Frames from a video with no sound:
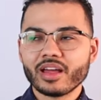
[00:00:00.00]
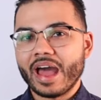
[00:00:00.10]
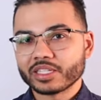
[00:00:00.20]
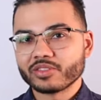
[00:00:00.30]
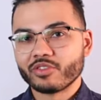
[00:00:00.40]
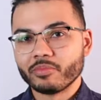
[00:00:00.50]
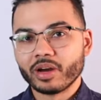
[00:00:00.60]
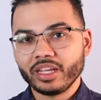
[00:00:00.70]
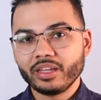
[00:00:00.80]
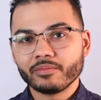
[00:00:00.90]
Ask for
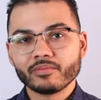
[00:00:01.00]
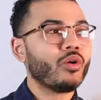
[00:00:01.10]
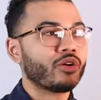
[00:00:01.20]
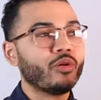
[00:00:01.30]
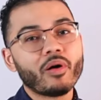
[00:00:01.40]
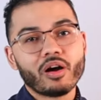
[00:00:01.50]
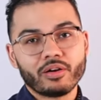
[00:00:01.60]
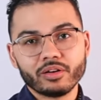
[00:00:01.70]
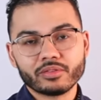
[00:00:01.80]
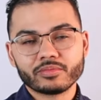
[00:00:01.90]
money or go
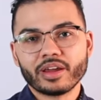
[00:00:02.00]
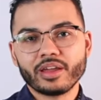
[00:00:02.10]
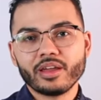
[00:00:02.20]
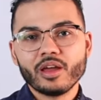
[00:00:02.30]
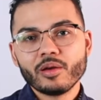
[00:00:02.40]
borrow, right?